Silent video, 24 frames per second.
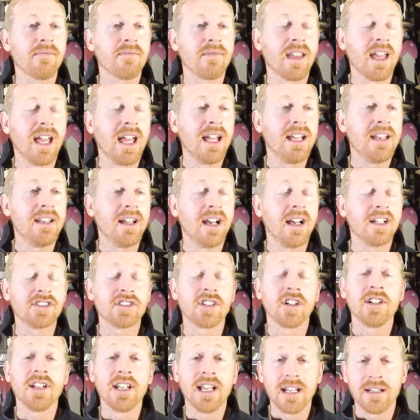and
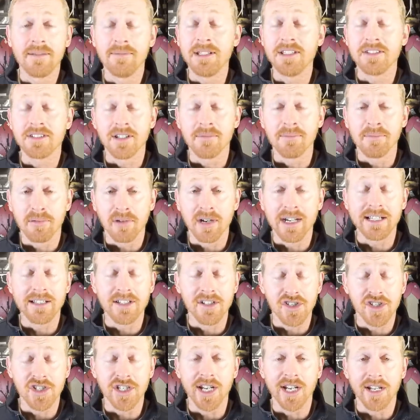certain enemies can break the
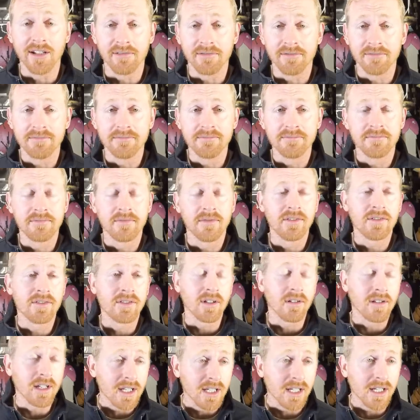shell.
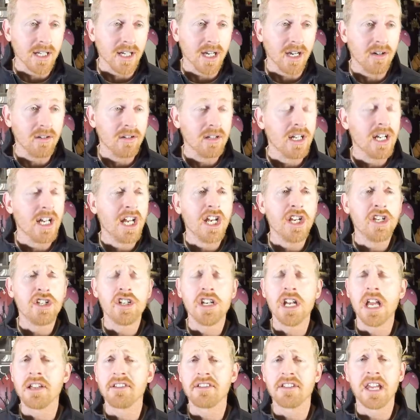So there you go.
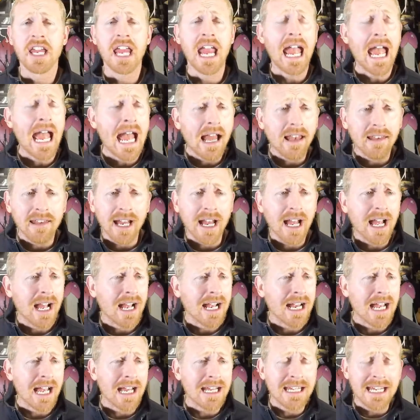She has
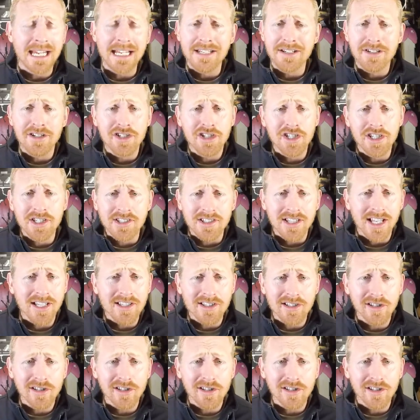a kitten she sets